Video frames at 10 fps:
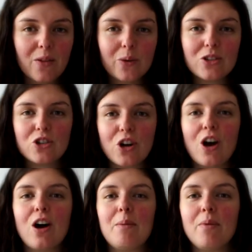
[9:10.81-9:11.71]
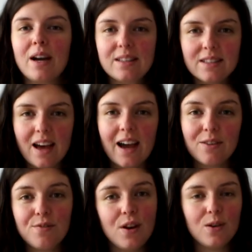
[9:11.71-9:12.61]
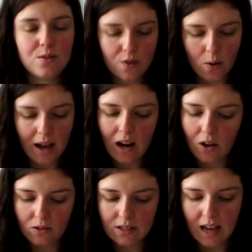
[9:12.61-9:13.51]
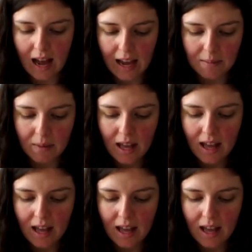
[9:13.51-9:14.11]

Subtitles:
which are a brand that I have followed for quite a long time.